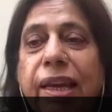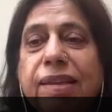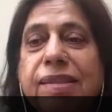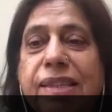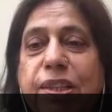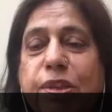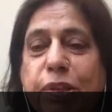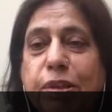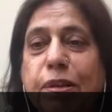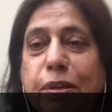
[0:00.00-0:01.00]

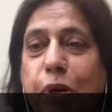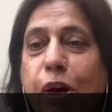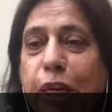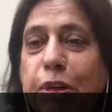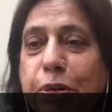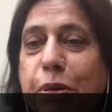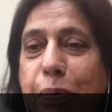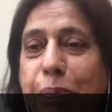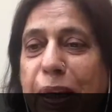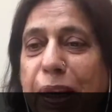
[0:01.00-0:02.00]
energized uh, talking to
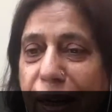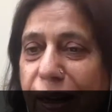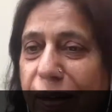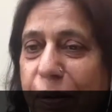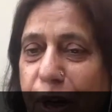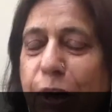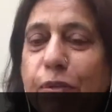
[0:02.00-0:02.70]
you, Binika, one